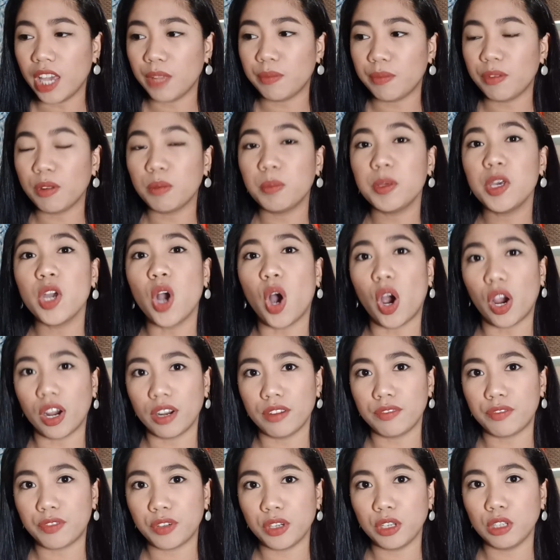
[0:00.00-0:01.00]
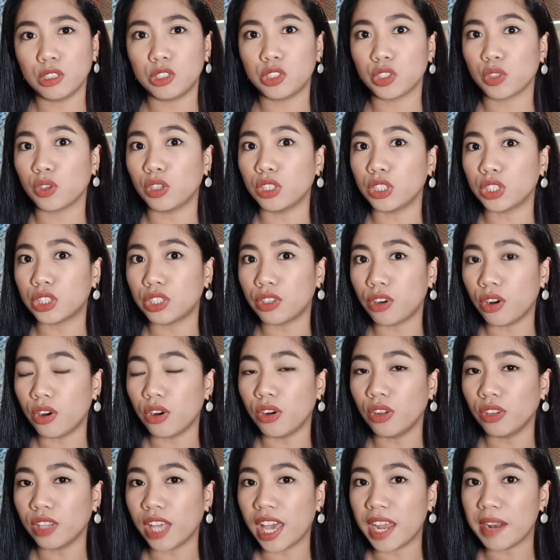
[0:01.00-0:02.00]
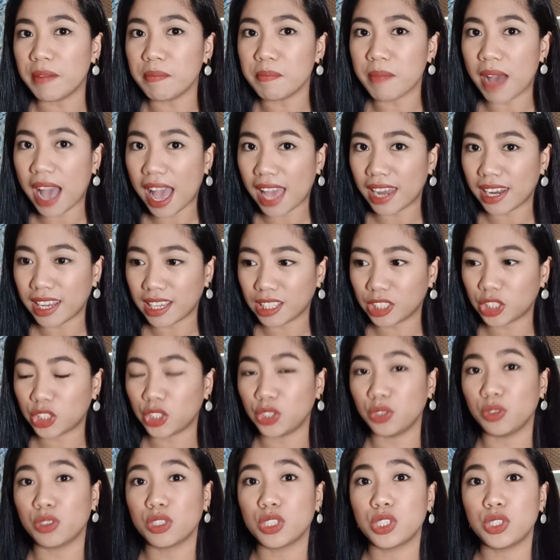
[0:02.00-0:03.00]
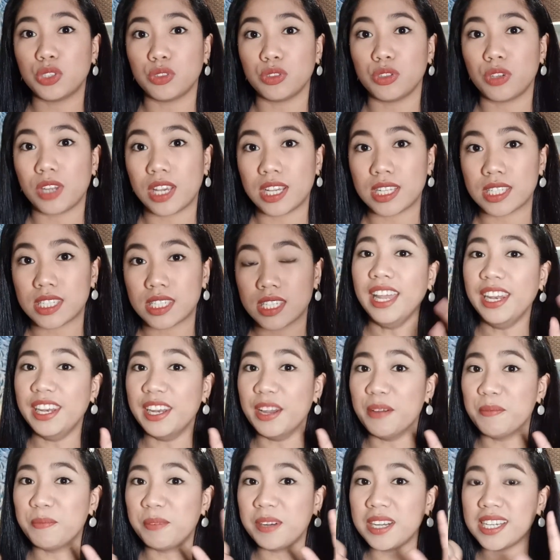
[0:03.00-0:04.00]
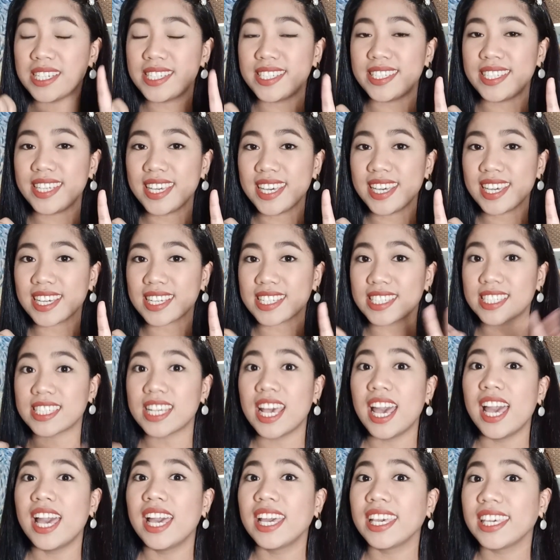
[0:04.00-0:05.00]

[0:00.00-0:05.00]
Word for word: it will be hard for you to control and manage your students. Number six.